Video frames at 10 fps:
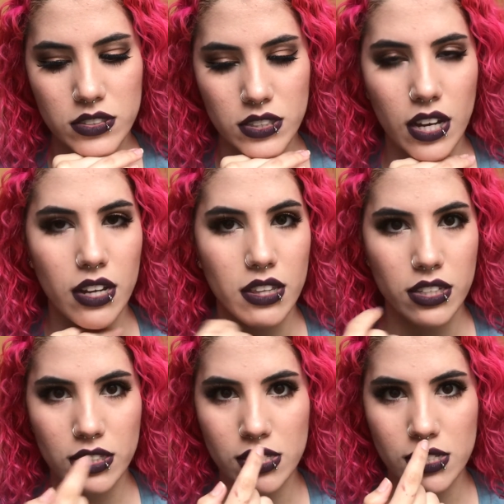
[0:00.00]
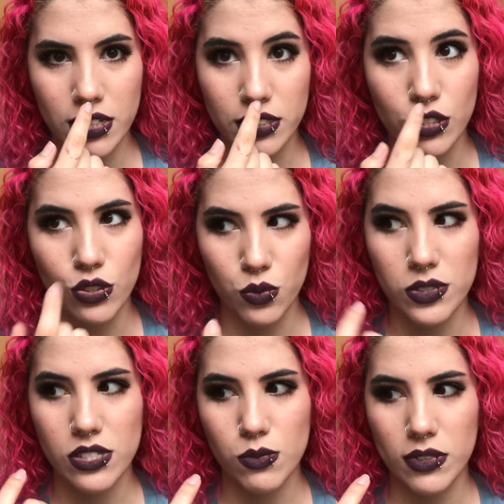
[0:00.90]
Yeah, I think this is the
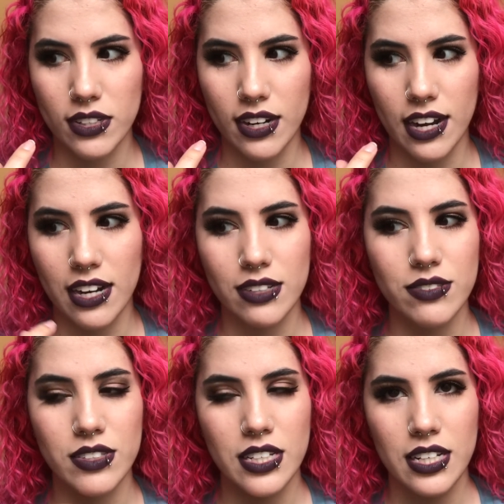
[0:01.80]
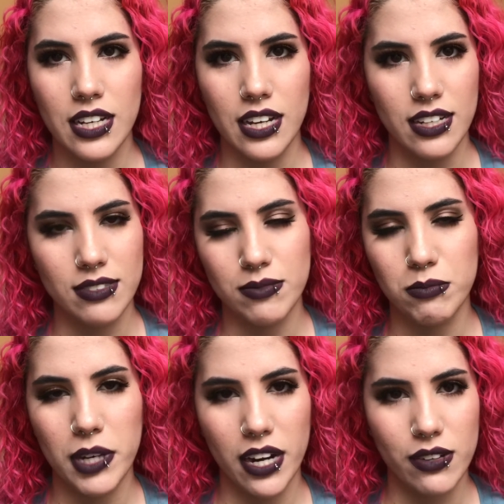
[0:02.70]
newest one that I have, and
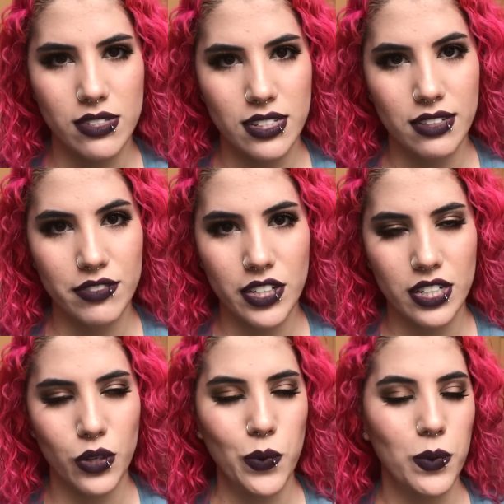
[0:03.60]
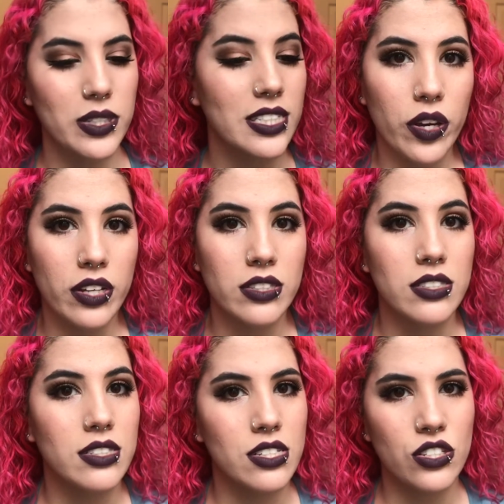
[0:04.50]
by now it's fairly old. It
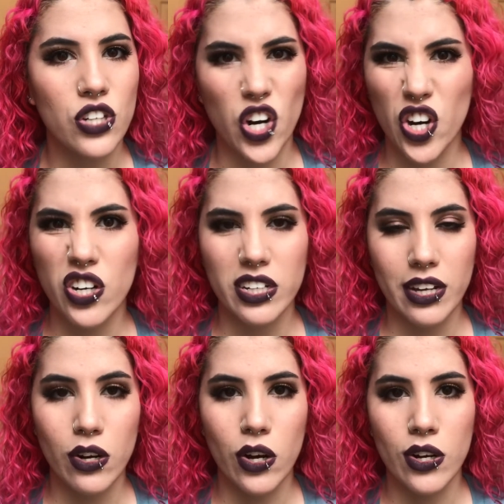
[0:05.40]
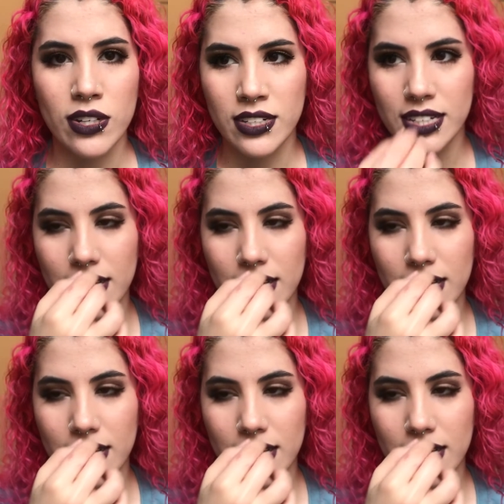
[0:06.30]
doesn't hurt at all.